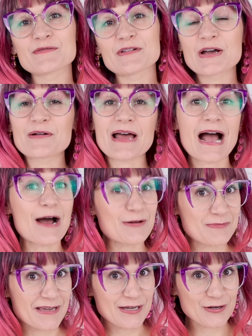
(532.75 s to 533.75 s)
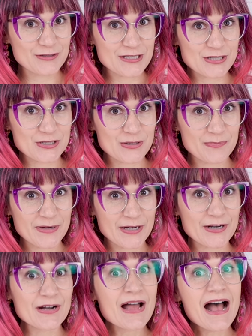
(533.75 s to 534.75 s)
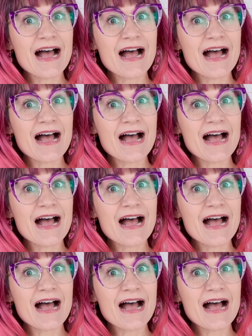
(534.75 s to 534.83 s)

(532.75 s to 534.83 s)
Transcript: the video on how to make your t-shirt bigger.